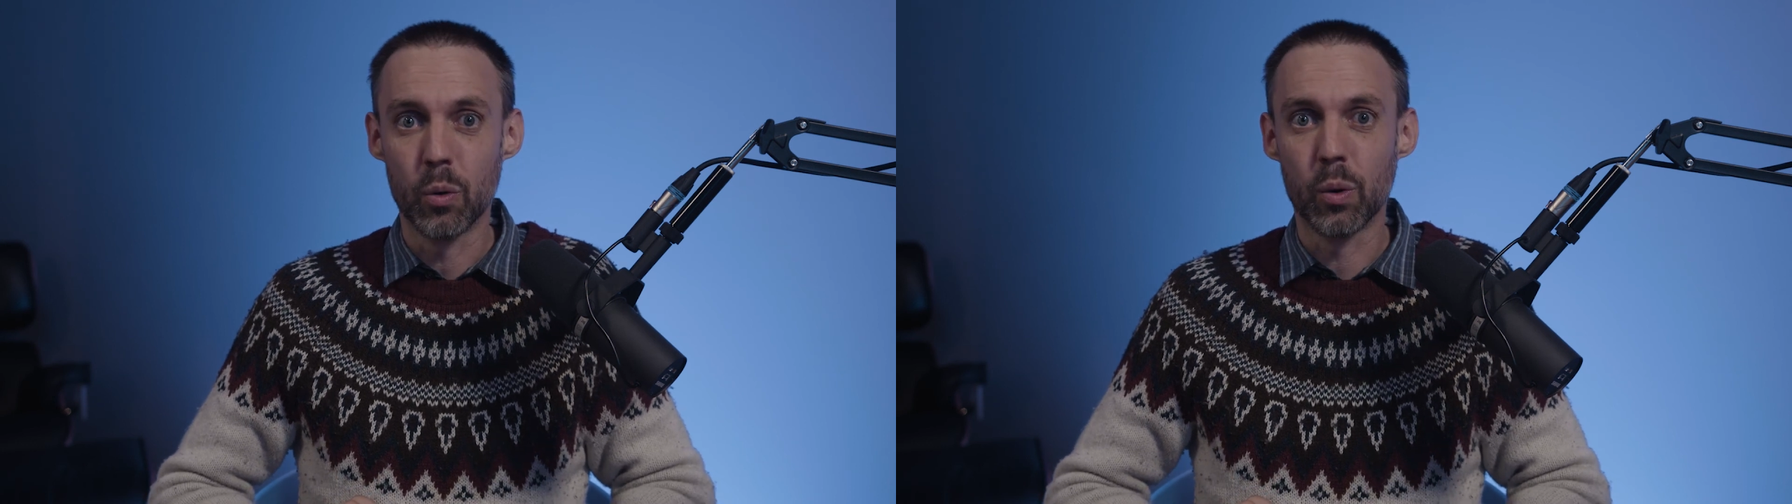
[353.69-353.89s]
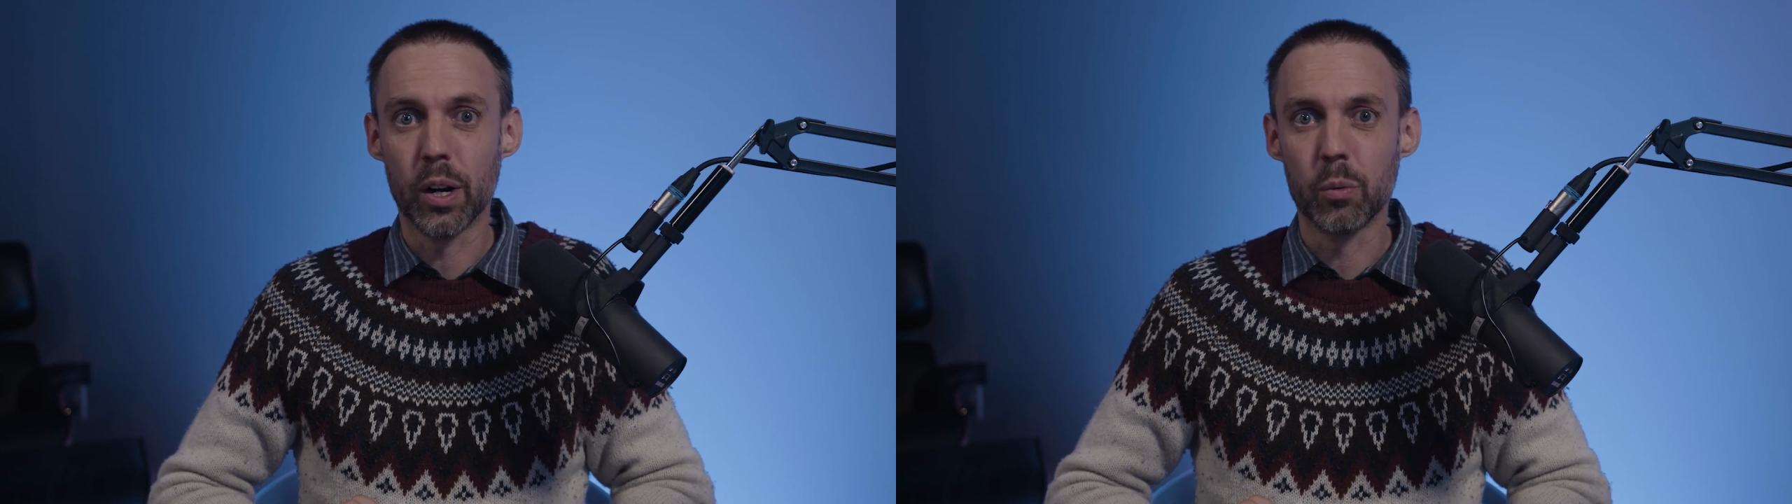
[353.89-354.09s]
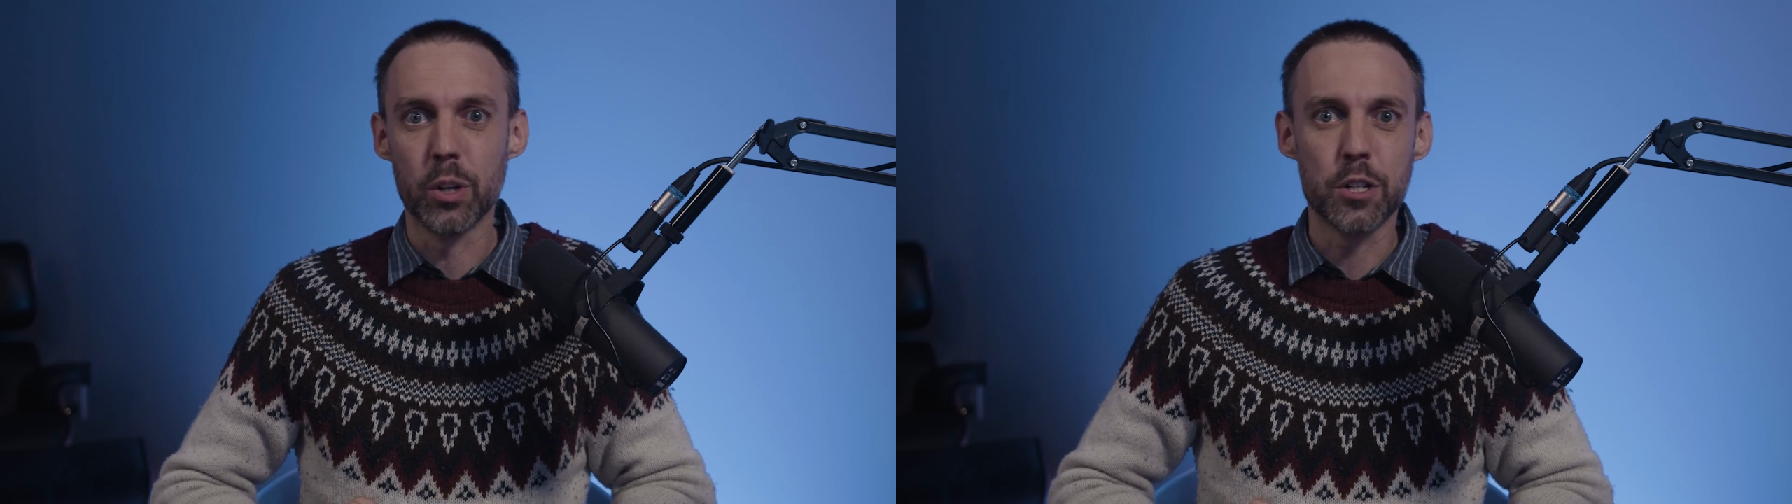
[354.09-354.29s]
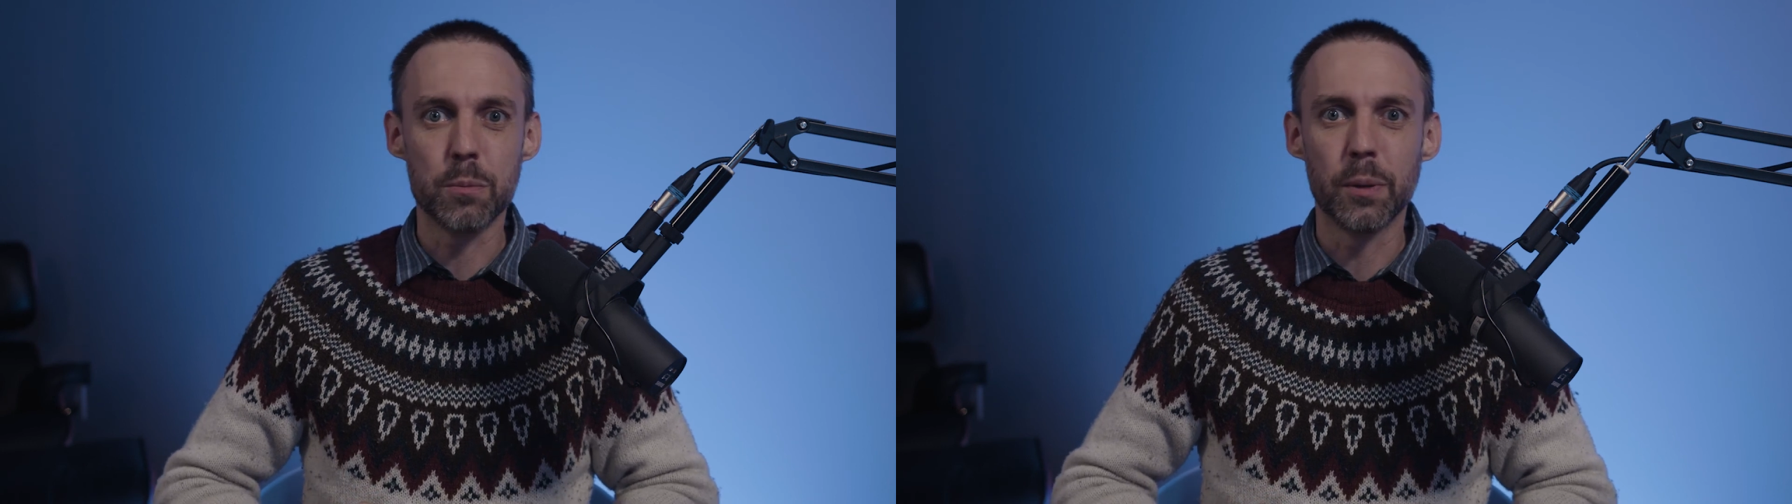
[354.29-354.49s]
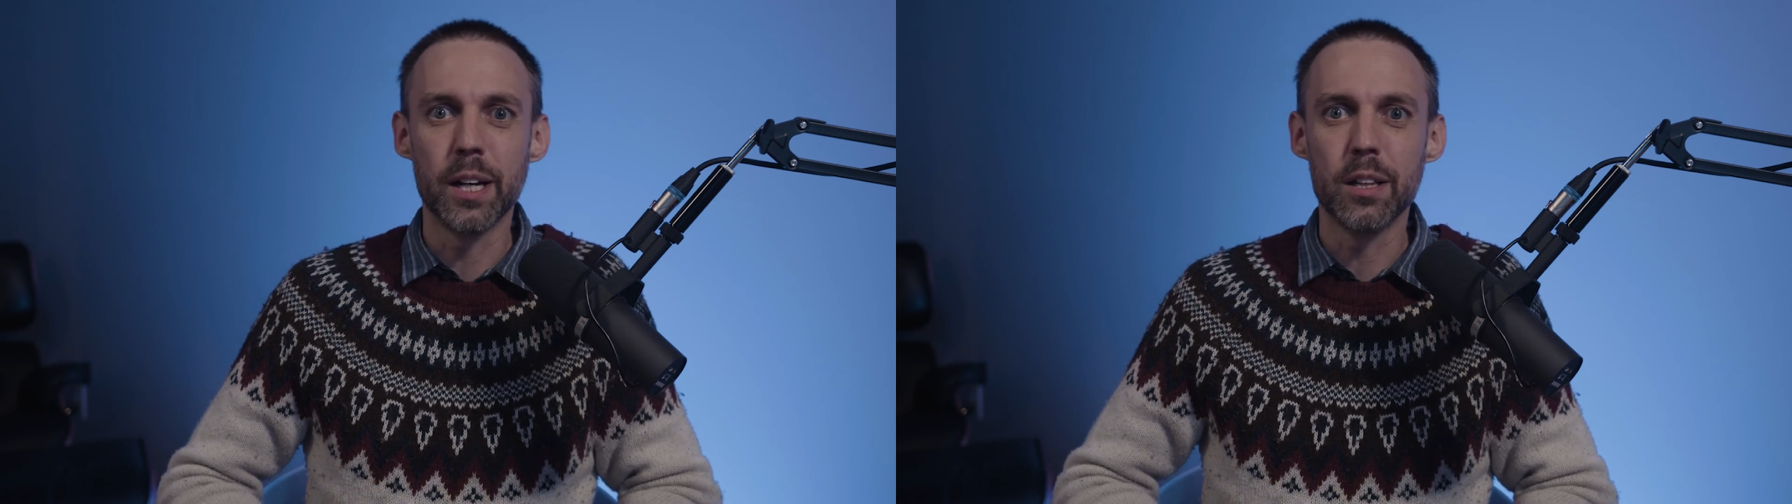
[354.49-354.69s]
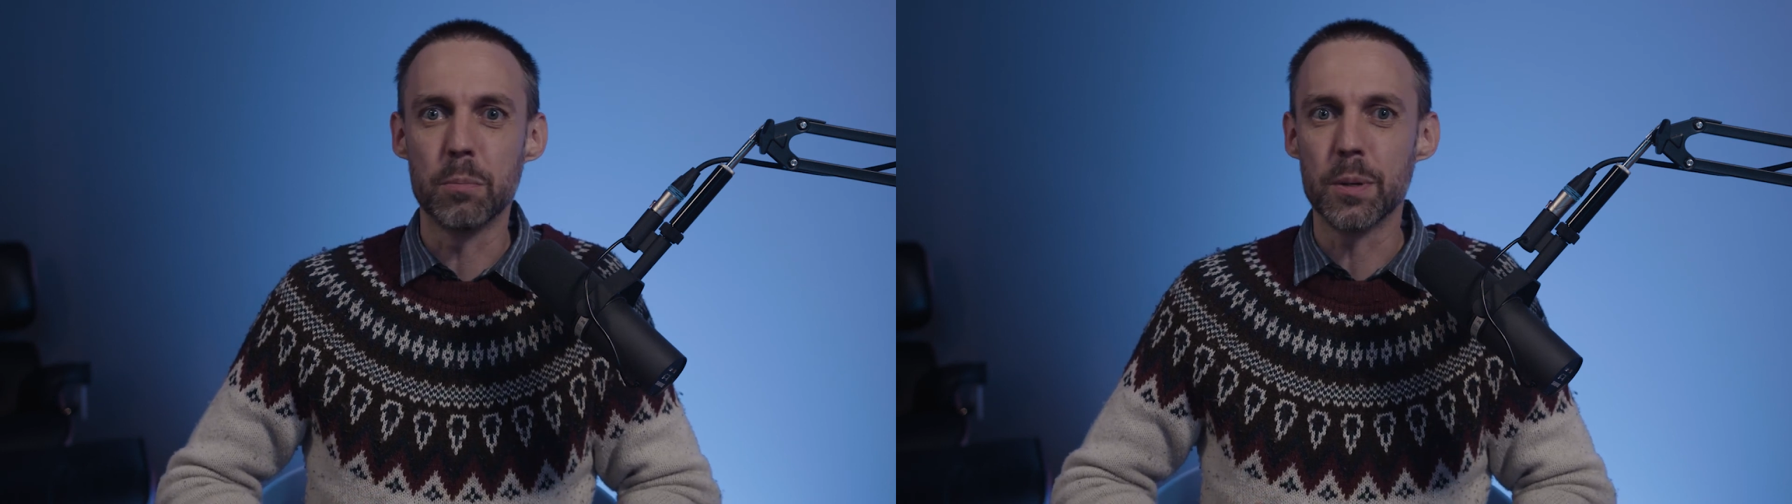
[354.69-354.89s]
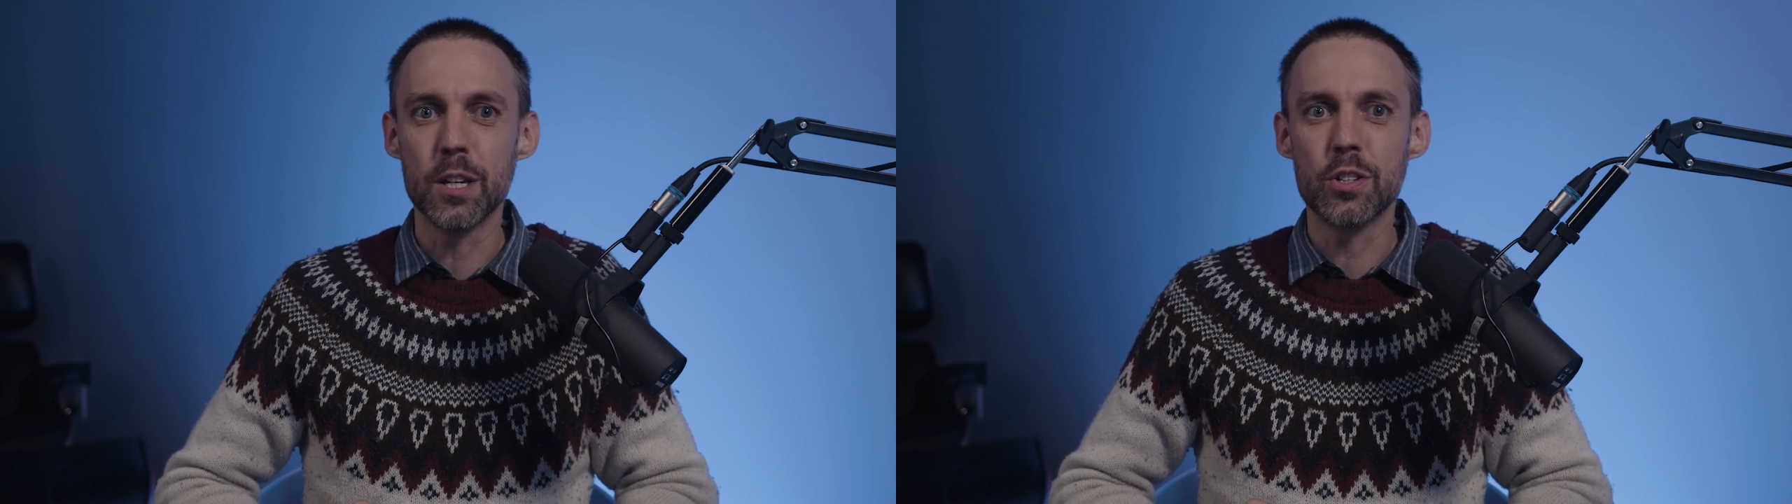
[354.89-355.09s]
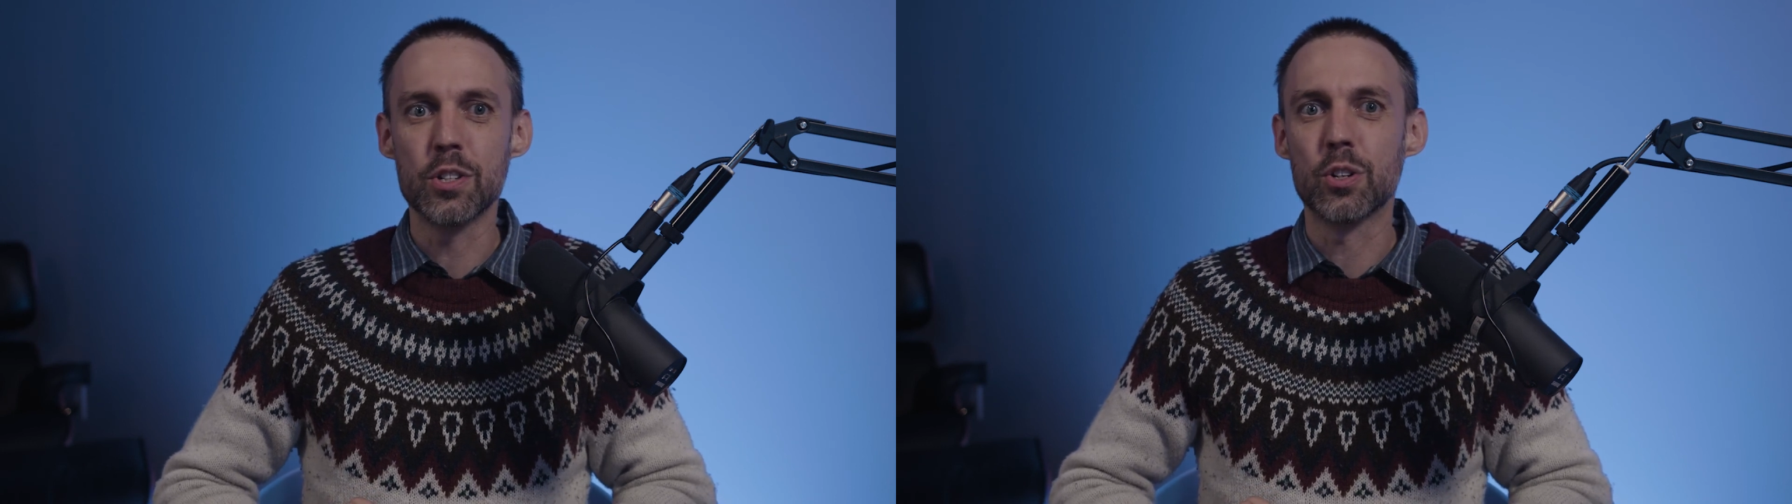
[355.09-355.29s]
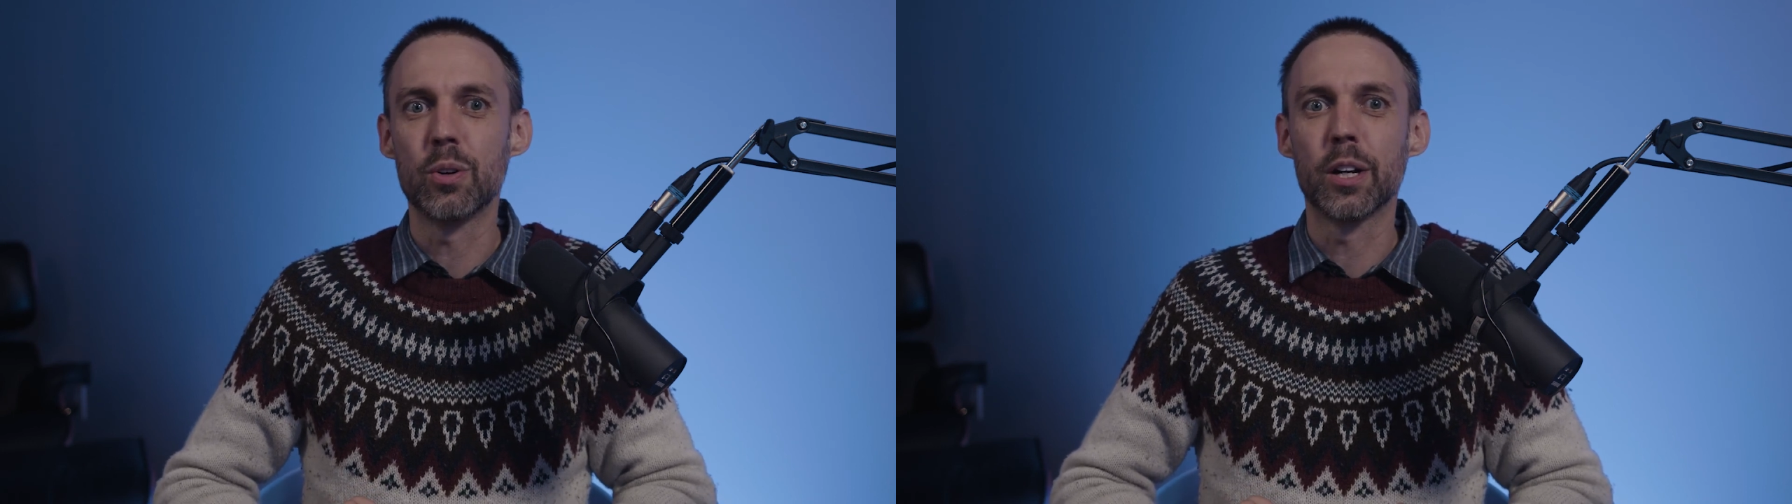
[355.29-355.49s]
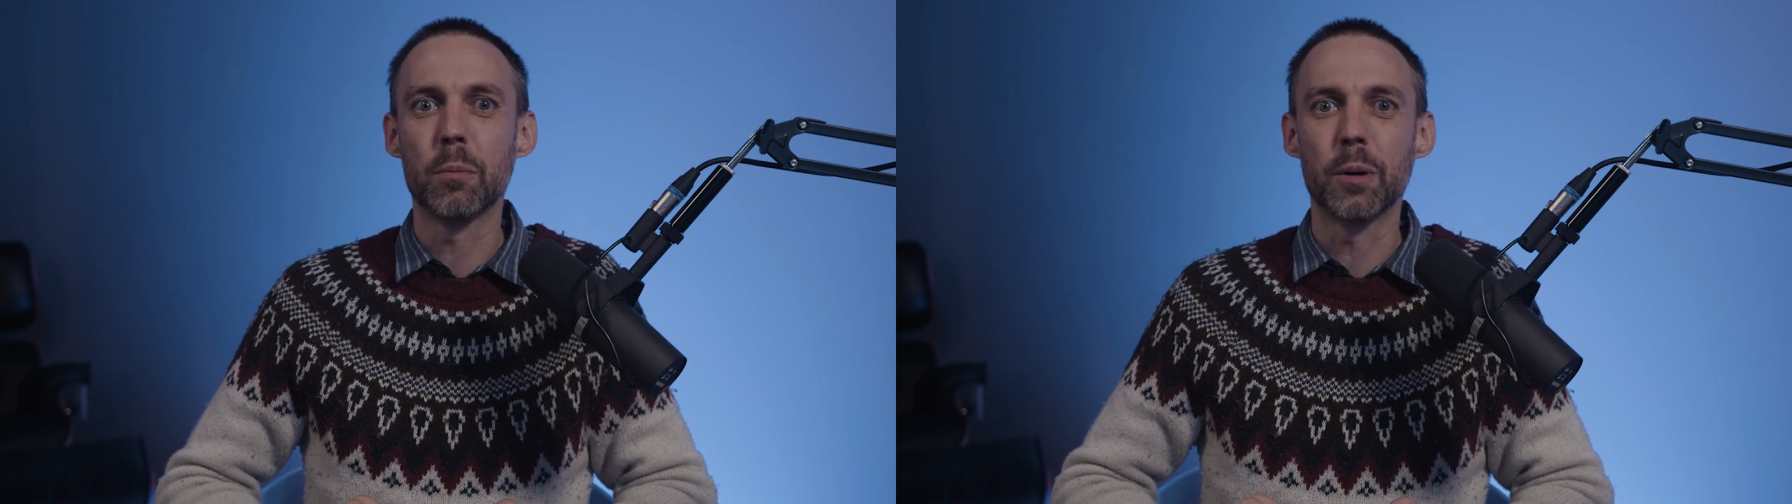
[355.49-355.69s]
wherein we explain the pieces
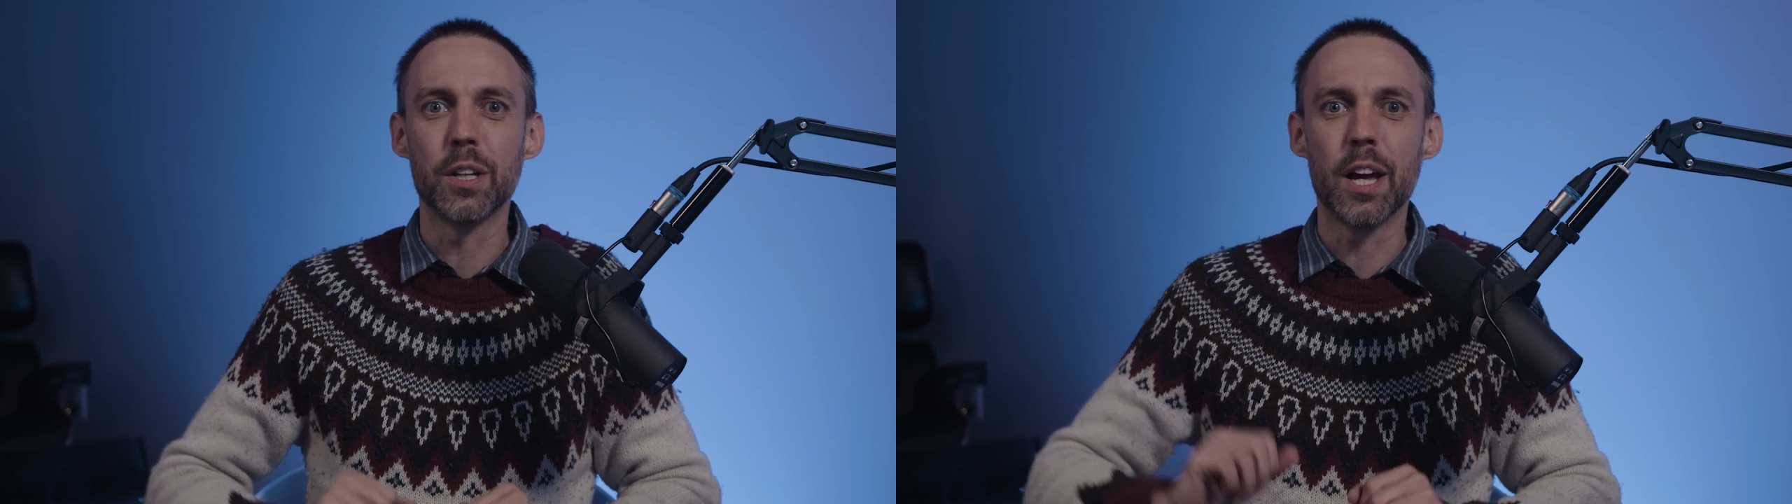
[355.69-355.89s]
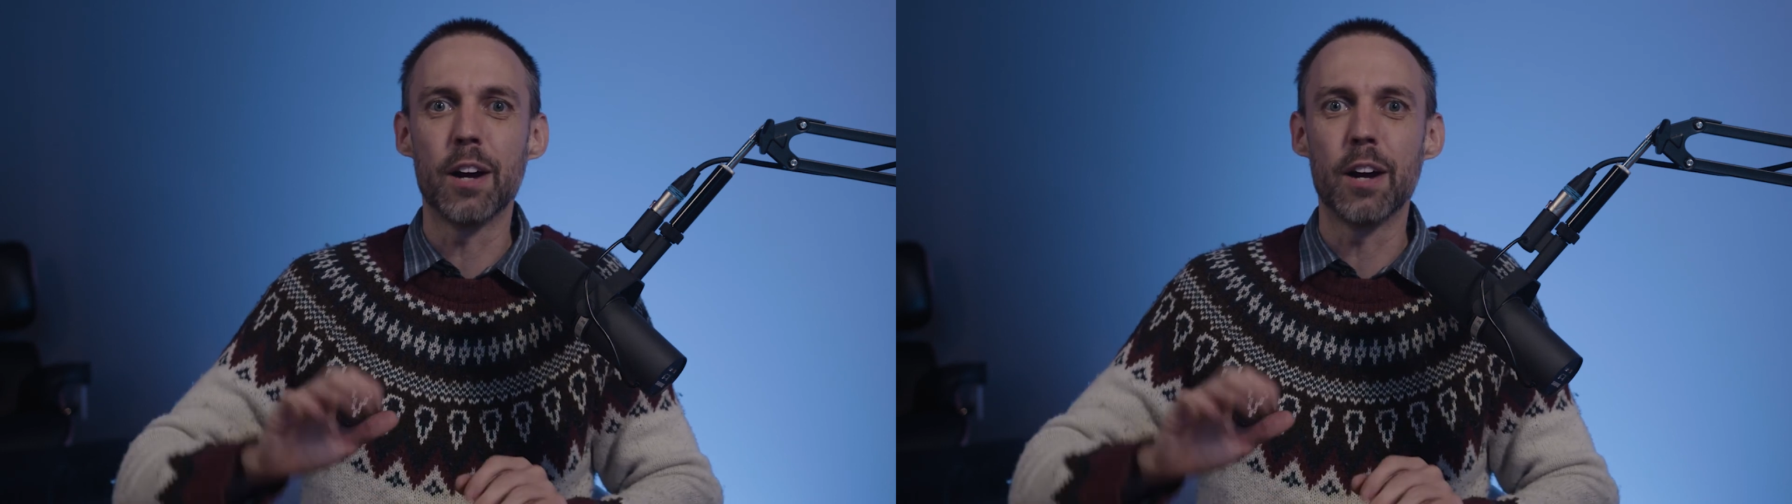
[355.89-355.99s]
going up on the